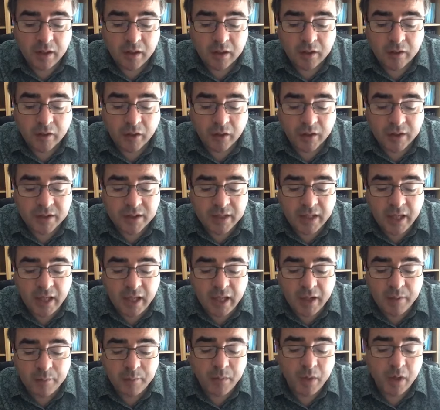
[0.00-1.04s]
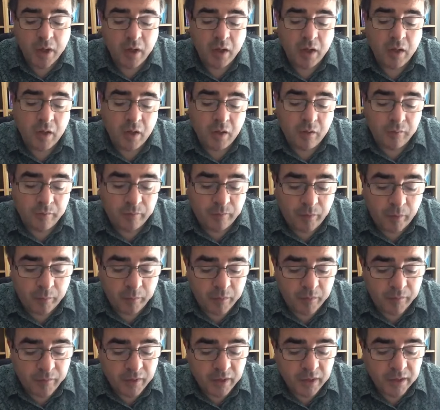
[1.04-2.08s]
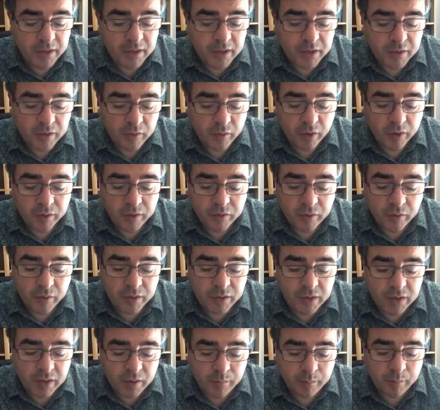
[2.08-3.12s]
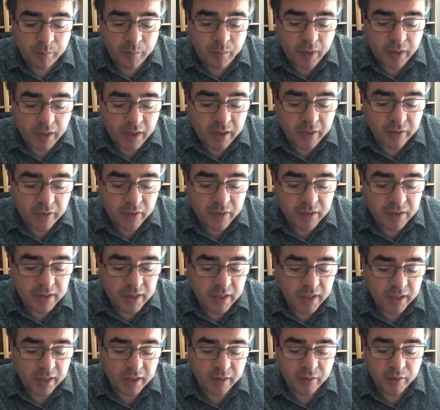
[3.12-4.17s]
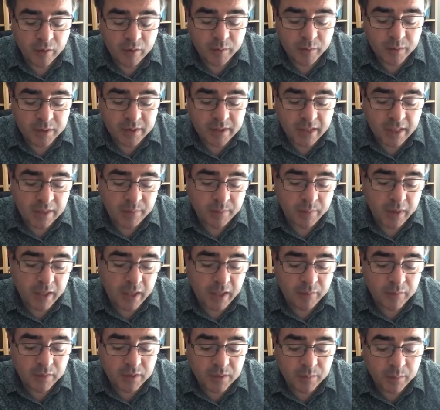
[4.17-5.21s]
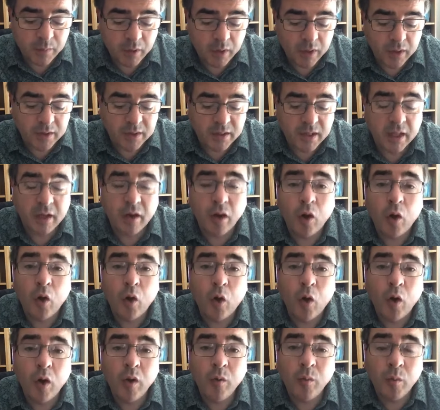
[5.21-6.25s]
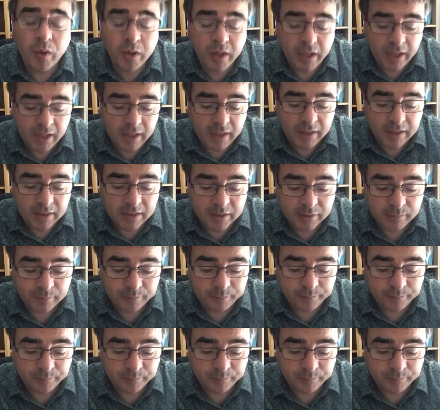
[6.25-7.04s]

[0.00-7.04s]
Crowds came from the villages around Jerusalem, bringing their sick and those possessed by evil spirits, and all were healed.